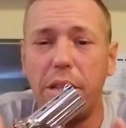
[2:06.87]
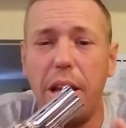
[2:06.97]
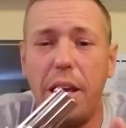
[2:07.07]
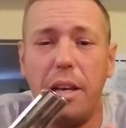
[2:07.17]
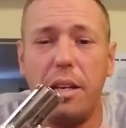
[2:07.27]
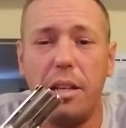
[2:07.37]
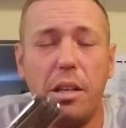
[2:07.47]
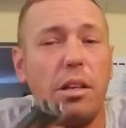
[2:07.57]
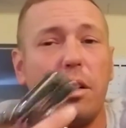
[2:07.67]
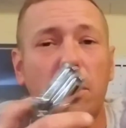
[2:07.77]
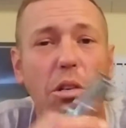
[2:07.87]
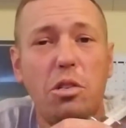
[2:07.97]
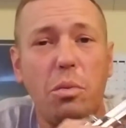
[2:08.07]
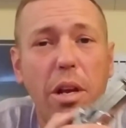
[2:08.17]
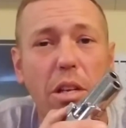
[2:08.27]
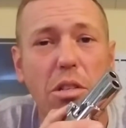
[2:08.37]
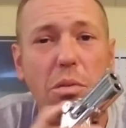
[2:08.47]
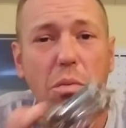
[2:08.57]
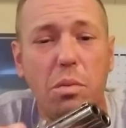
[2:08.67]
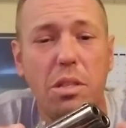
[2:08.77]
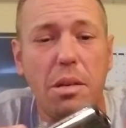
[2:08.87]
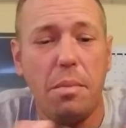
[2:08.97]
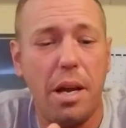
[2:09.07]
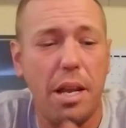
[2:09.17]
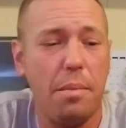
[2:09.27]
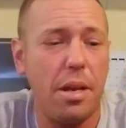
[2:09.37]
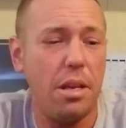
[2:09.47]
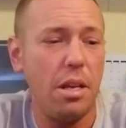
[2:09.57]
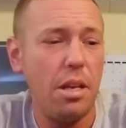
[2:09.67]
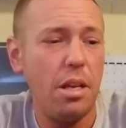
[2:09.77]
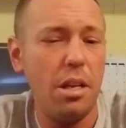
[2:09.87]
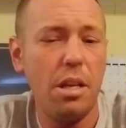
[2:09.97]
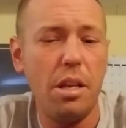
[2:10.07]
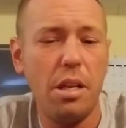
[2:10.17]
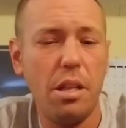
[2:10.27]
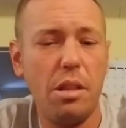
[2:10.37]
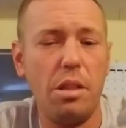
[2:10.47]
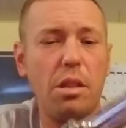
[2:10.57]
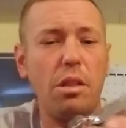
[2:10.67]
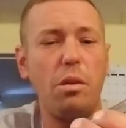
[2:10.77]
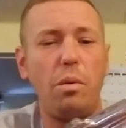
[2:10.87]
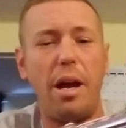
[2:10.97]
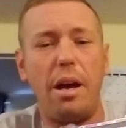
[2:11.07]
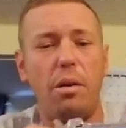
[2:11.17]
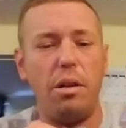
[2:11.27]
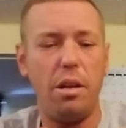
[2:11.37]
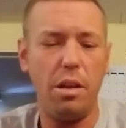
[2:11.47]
And close range with somebody, I mean, the round,